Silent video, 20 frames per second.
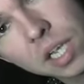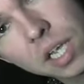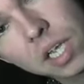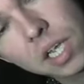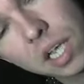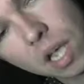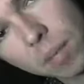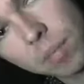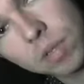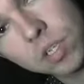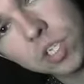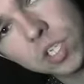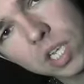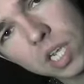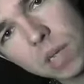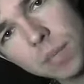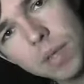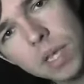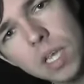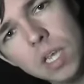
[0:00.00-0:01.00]
and coming to
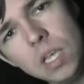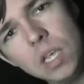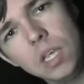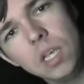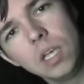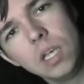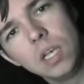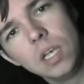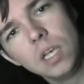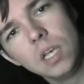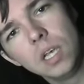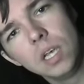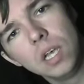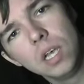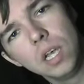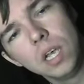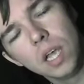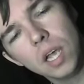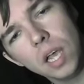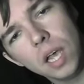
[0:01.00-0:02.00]
see me.
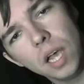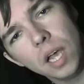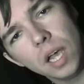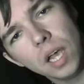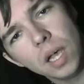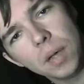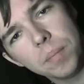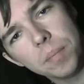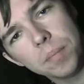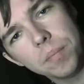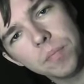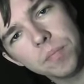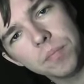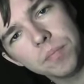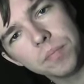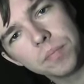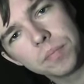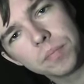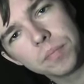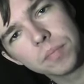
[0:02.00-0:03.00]

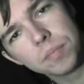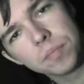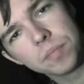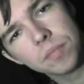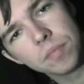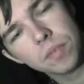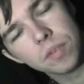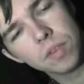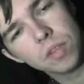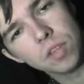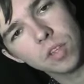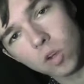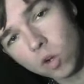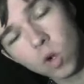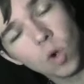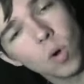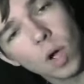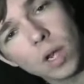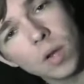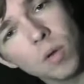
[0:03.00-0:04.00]
Um, you're
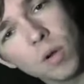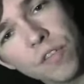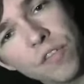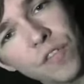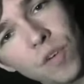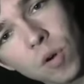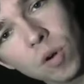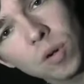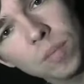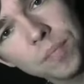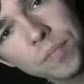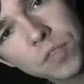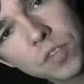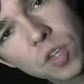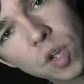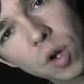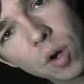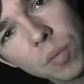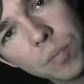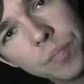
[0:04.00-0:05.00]
who I do it for.
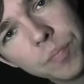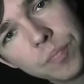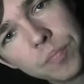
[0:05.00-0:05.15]
So